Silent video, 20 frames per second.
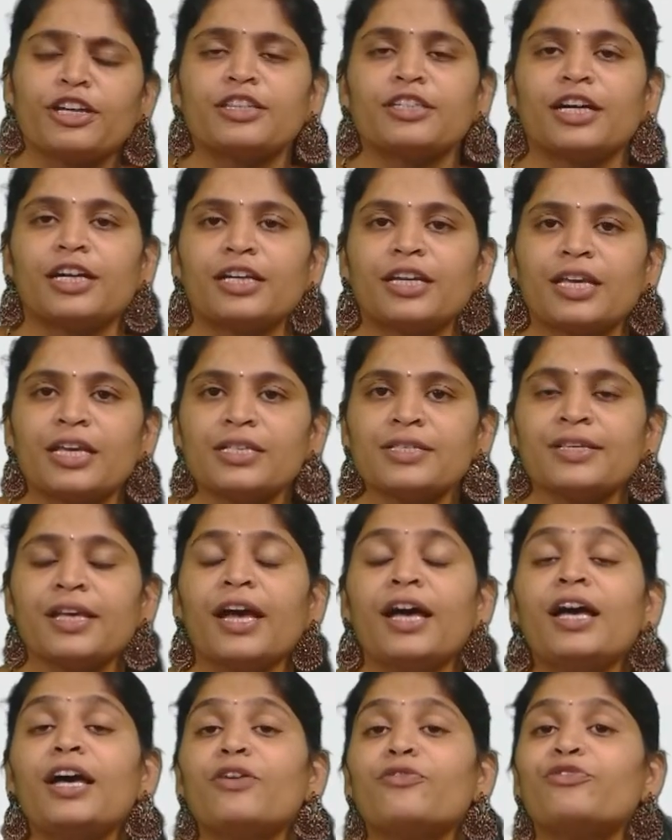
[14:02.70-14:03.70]
is
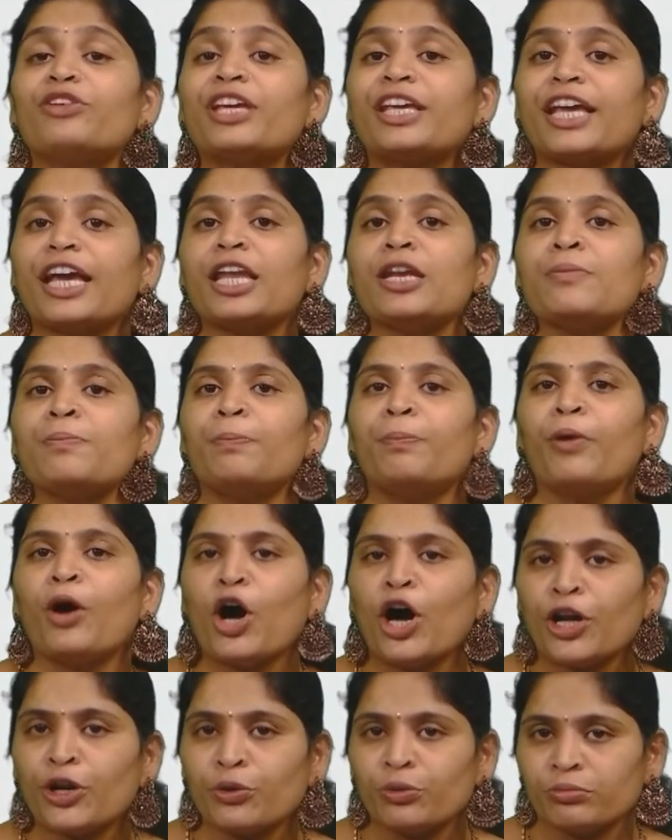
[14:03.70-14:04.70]
we can
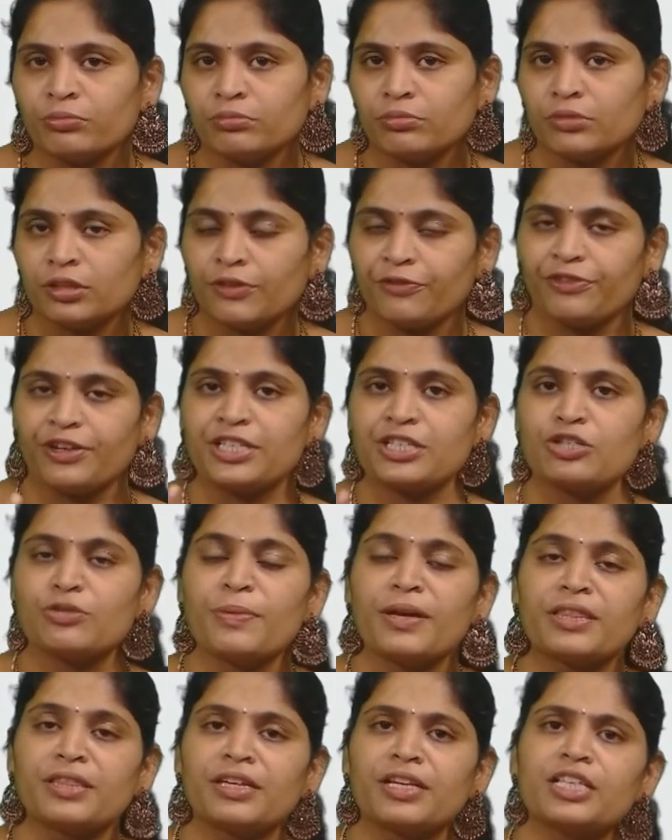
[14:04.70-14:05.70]
borrow. The first
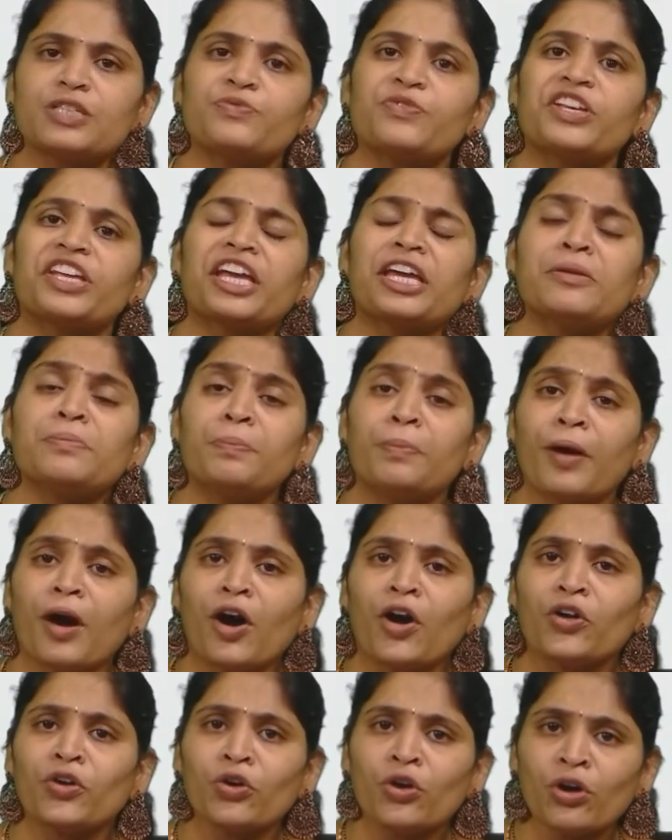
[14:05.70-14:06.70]
method is we can
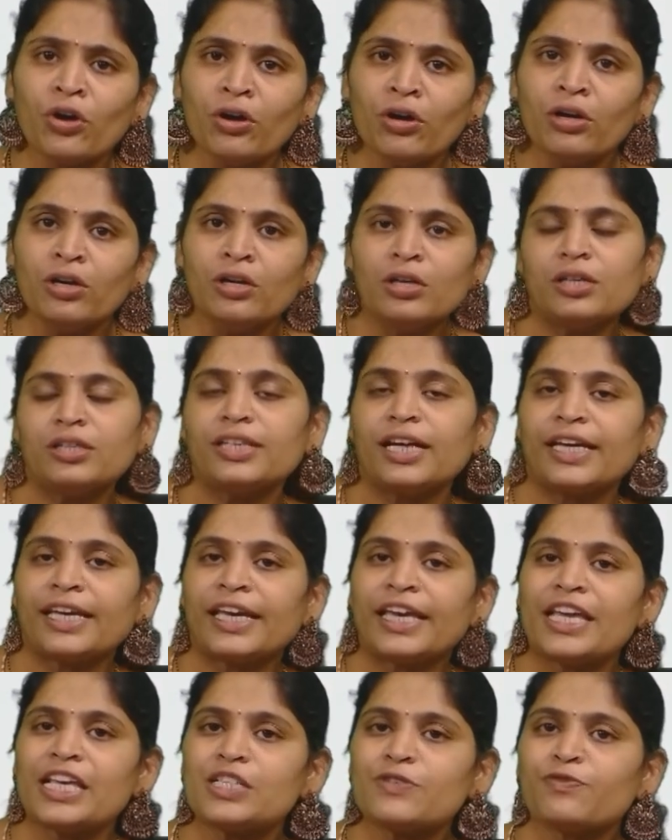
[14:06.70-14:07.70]
borrow the
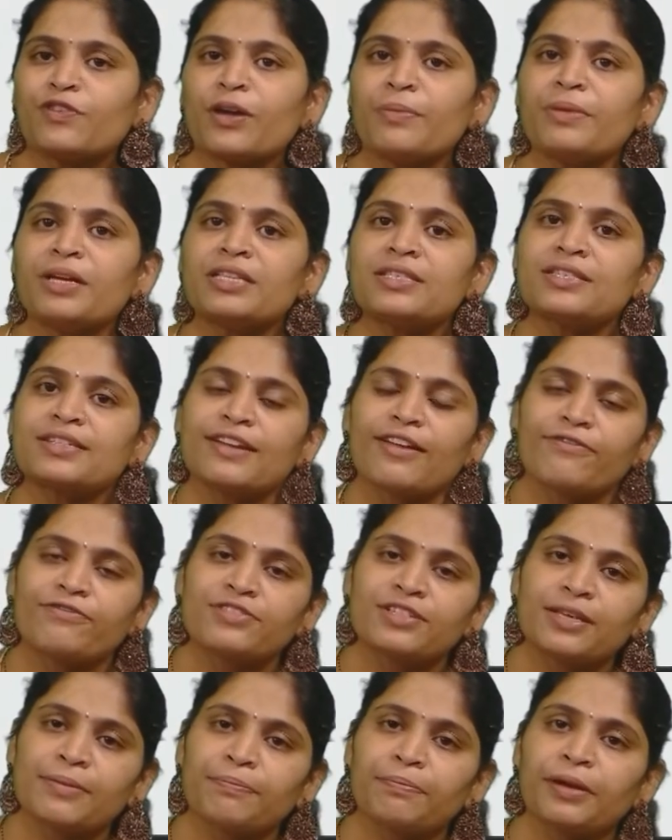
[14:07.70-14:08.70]
keys from its left
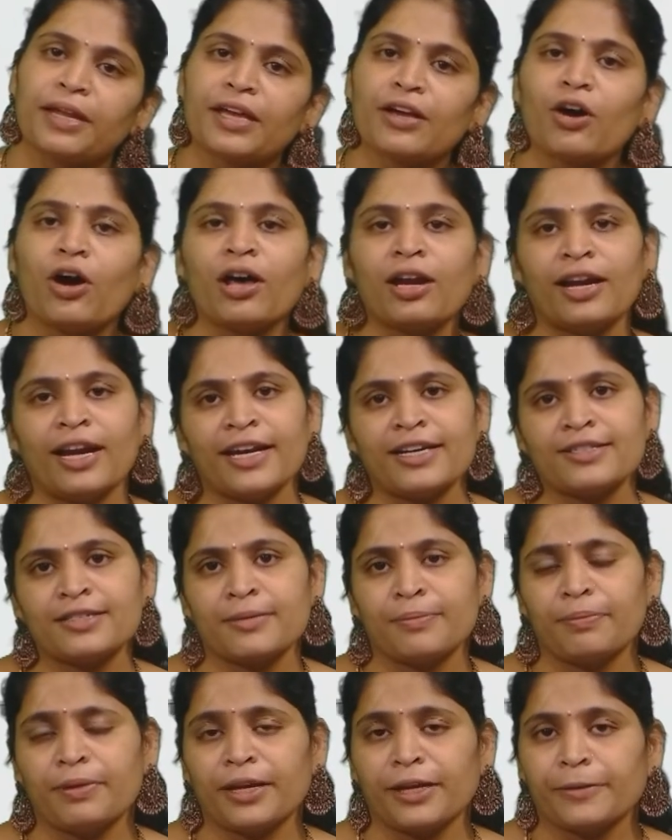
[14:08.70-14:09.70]
sibling or right
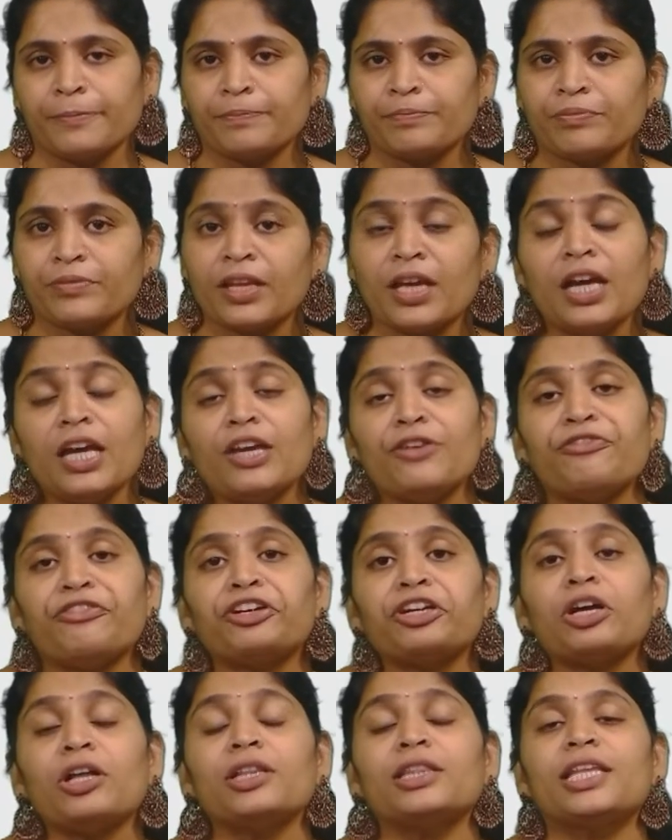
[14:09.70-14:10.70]
sibling. If at
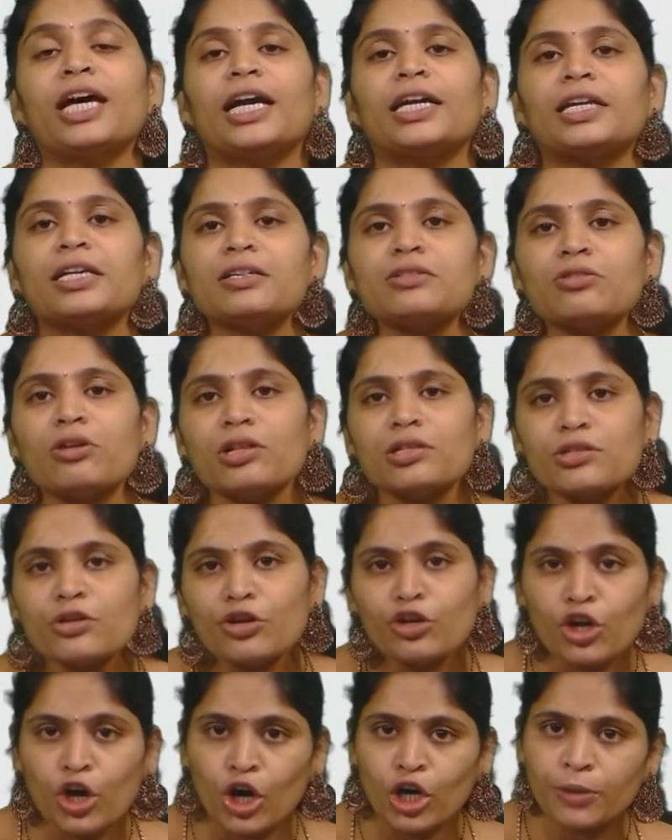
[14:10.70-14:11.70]
all that is also
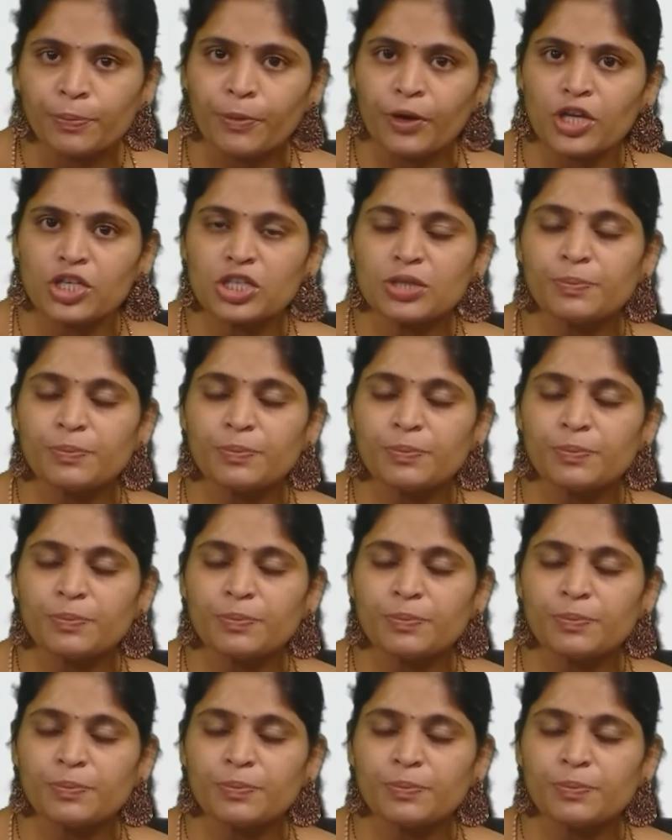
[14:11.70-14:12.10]
not possible,